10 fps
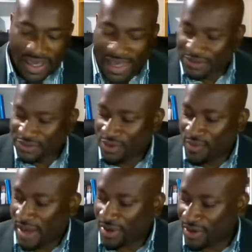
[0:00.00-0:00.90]
And so
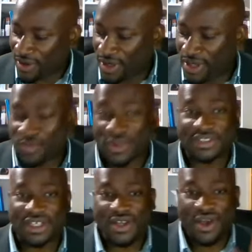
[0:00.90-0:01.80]
while God
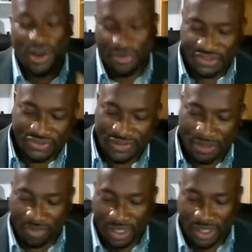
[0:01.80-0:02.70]
was encouraging
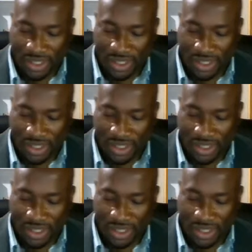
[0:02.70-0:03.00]
the people,